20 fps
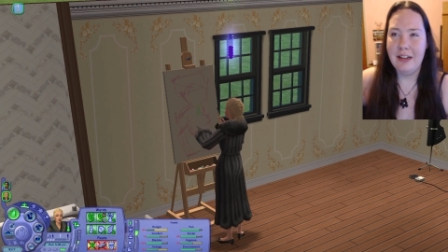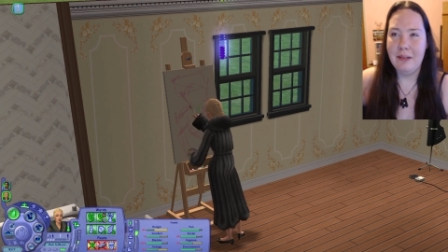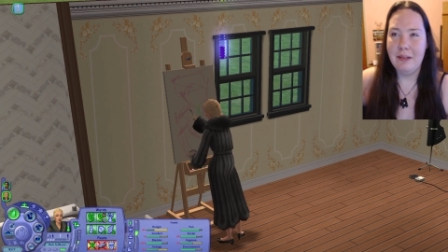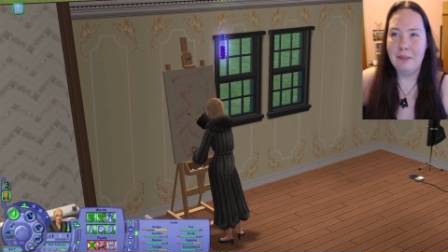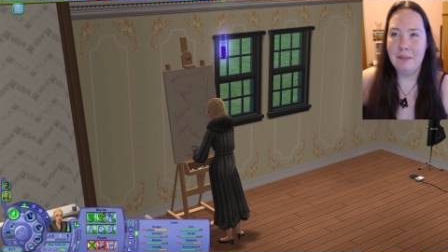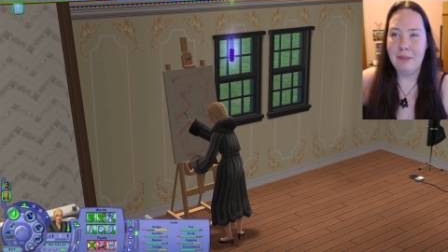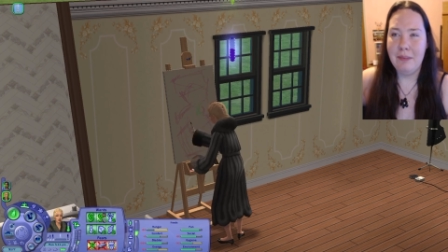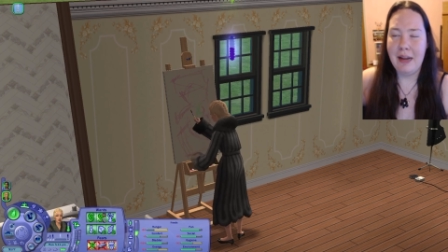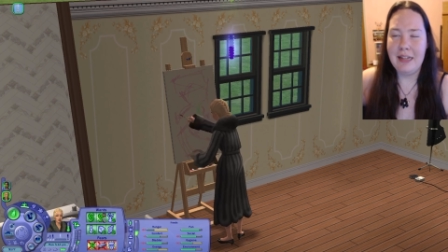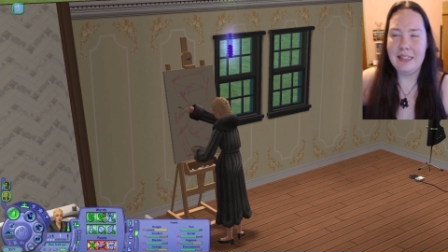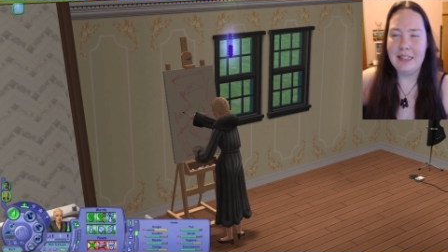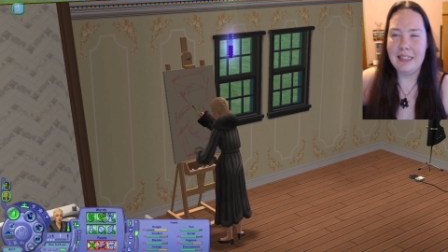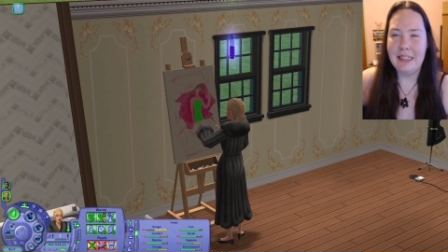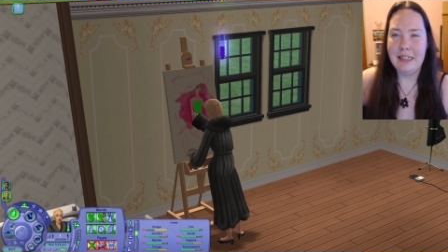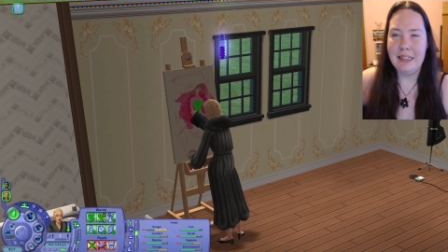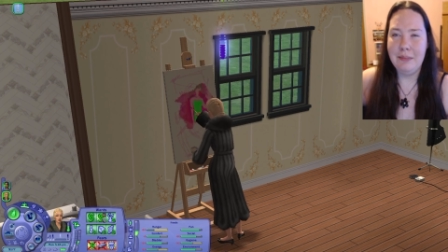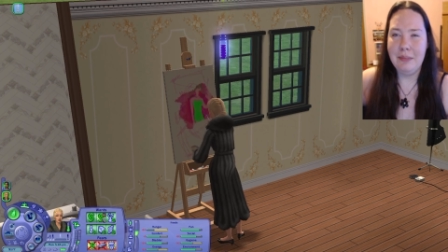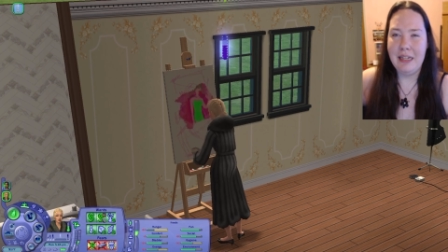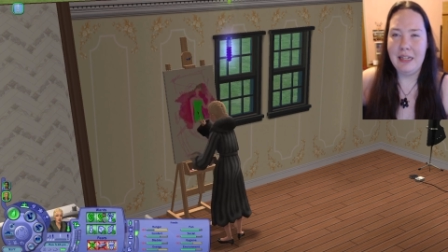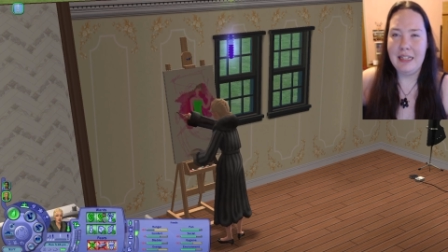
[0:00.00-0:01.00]

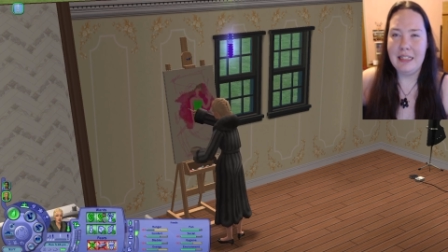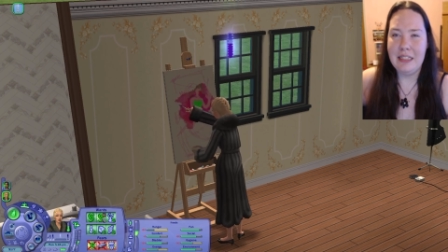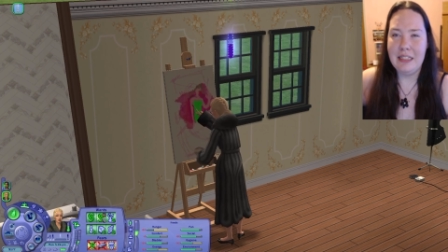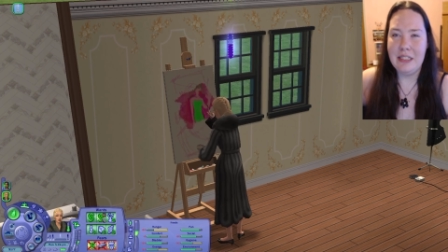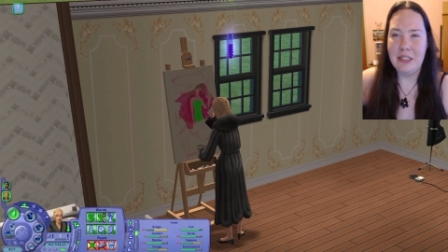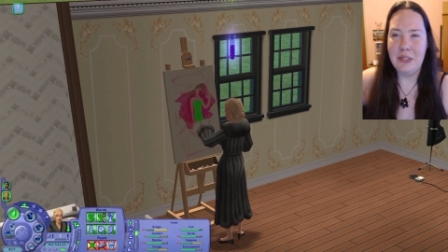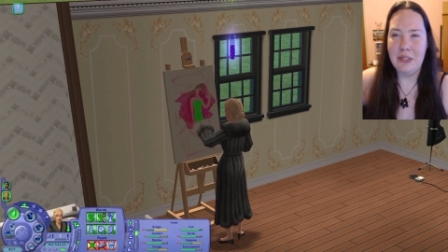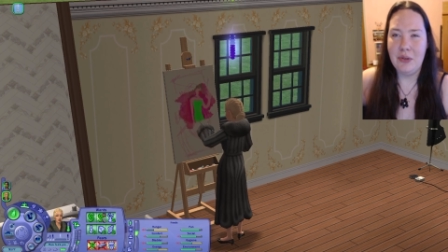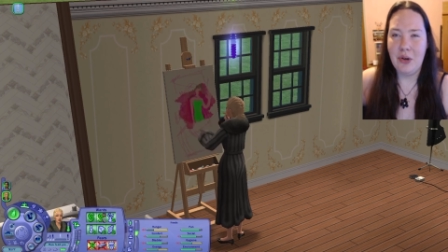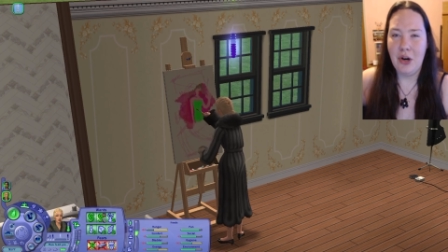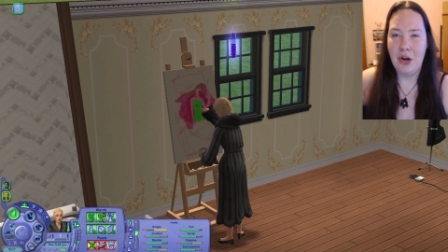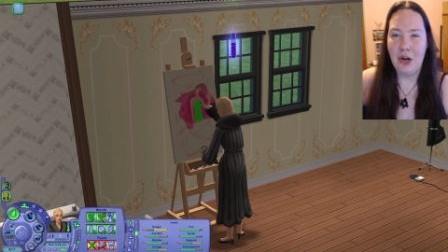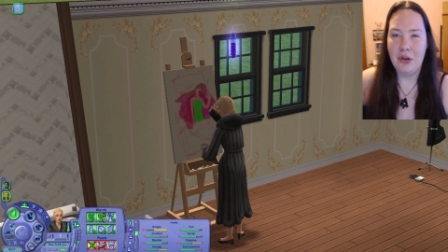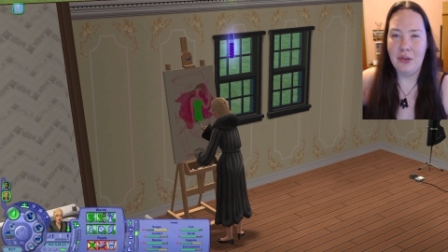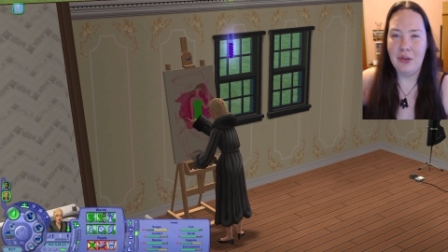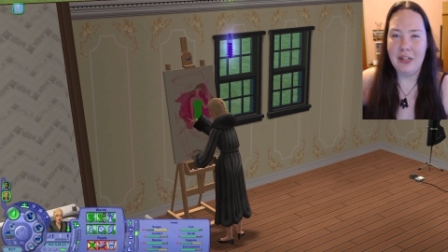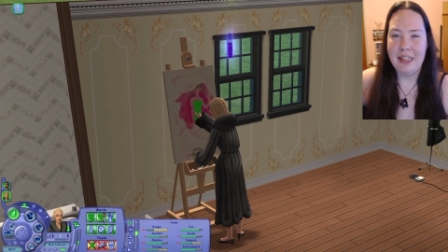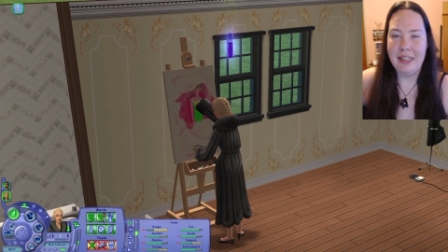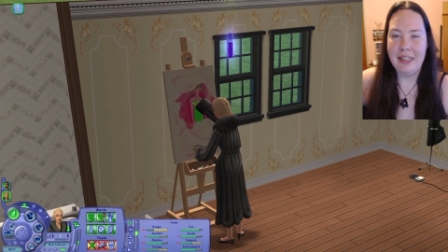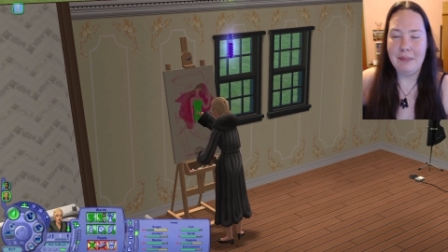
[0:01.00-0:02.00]
basically means you
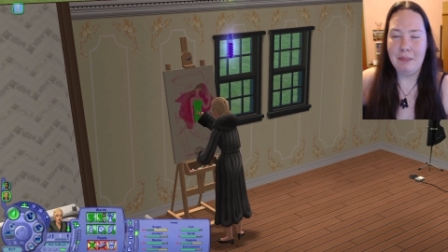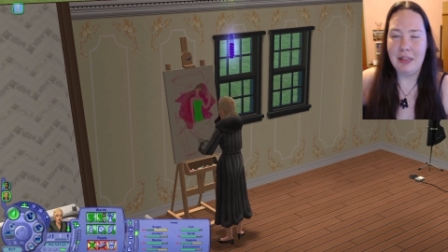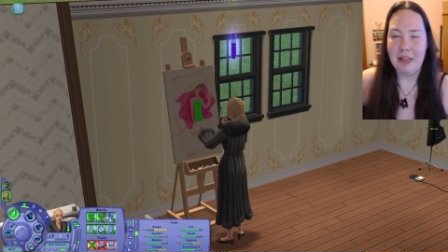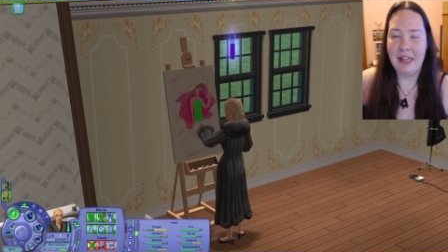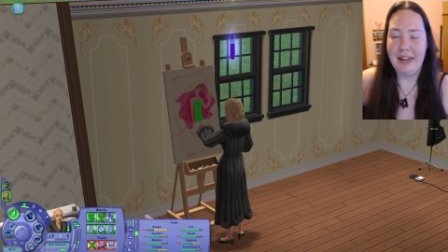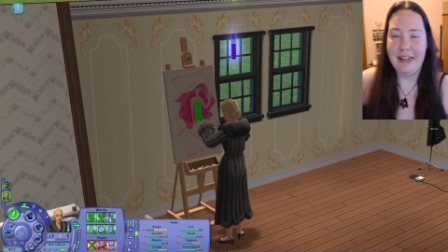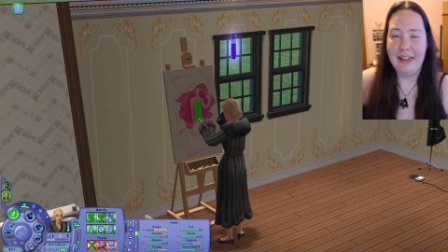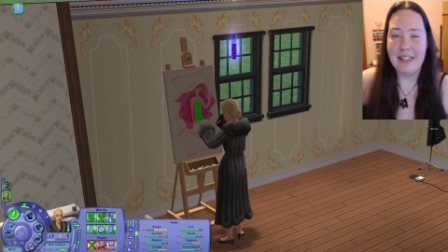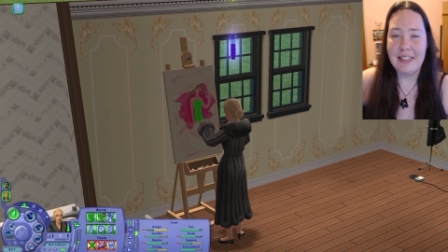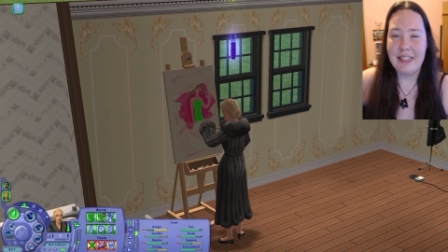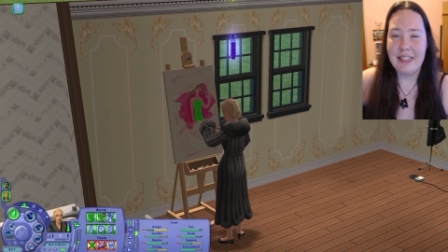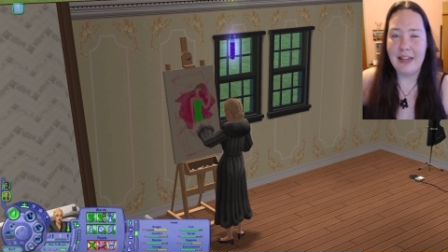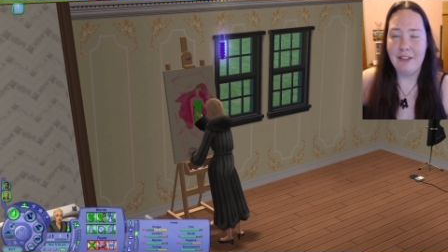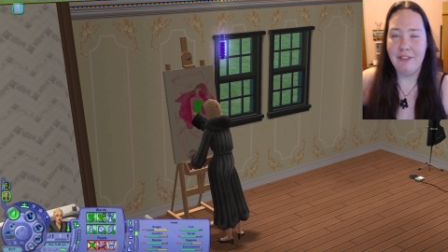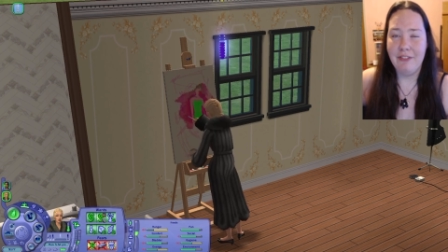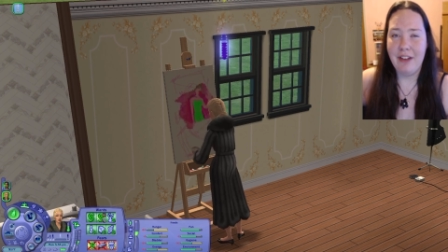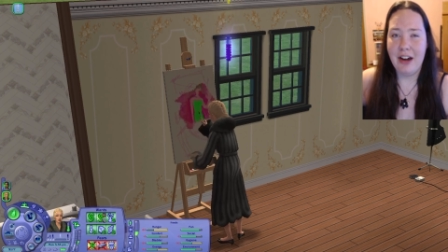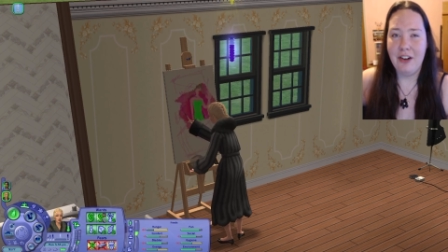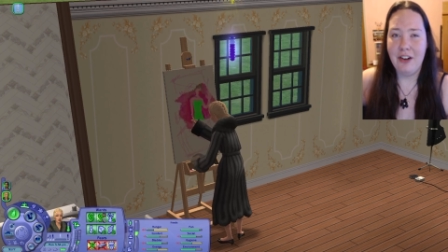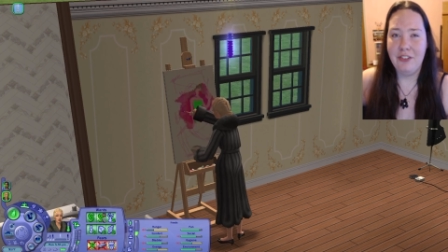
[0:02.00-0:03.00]
can't really play a save
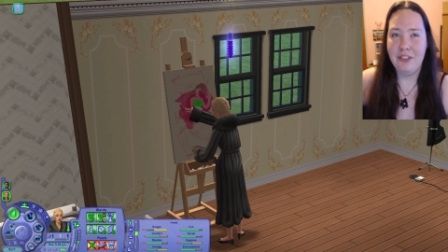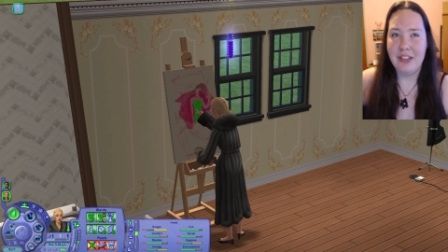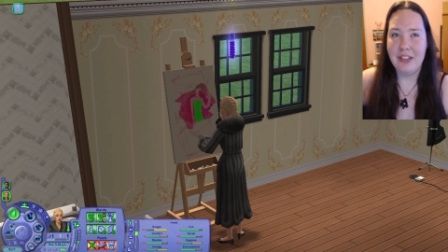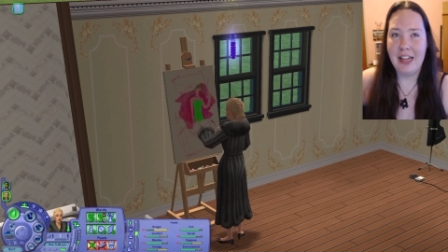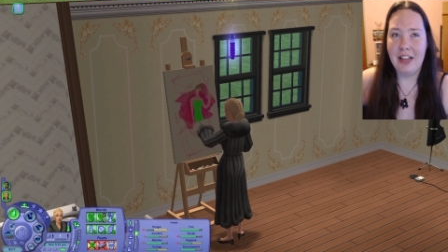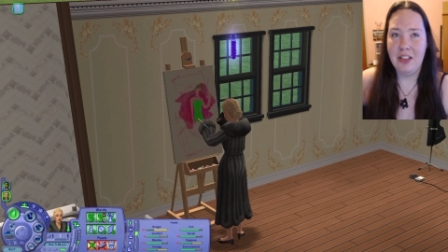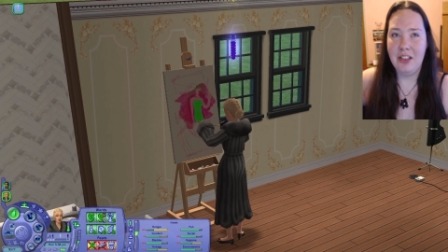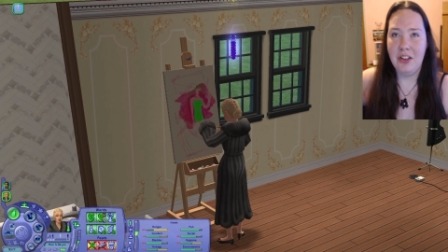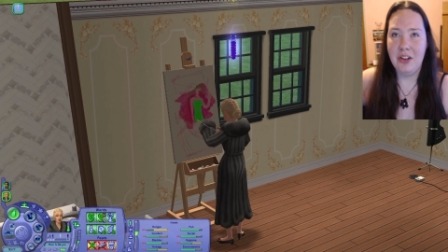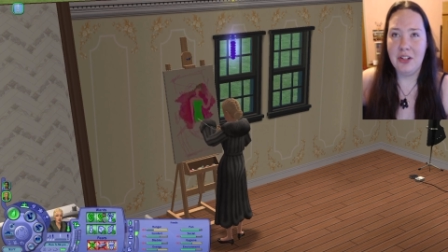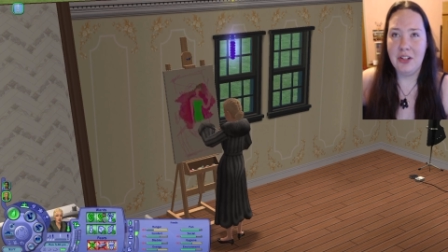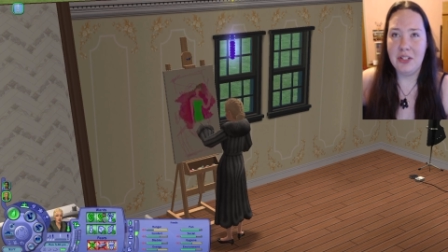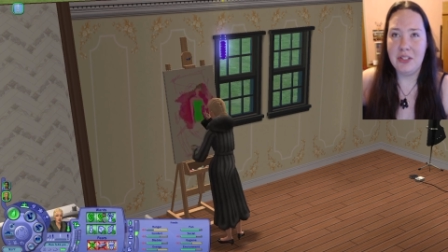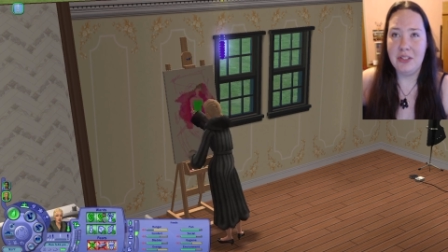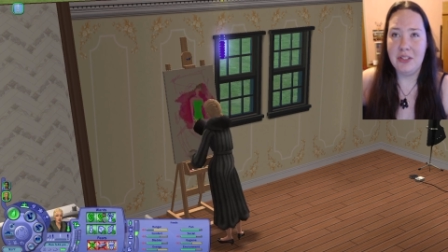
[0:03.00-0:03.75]
file for that long,